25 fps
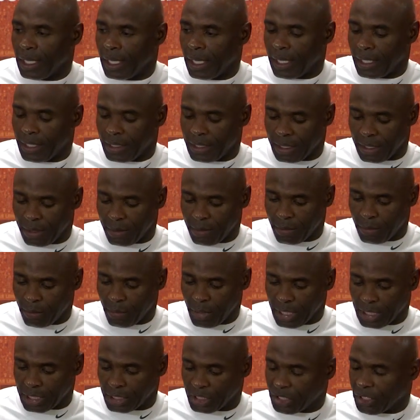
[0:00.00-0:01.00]
and
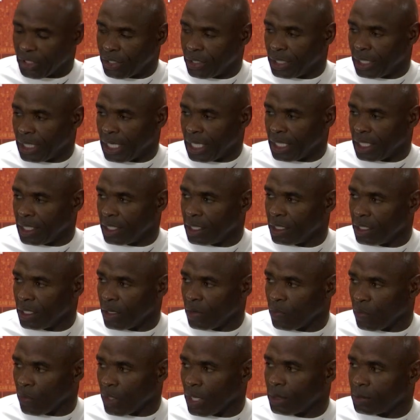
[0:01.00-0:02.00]
making sure that they get
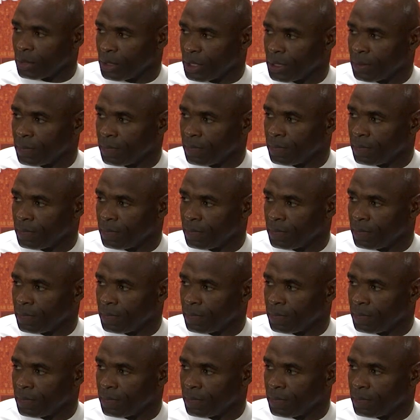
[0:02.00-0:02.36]
enough reps.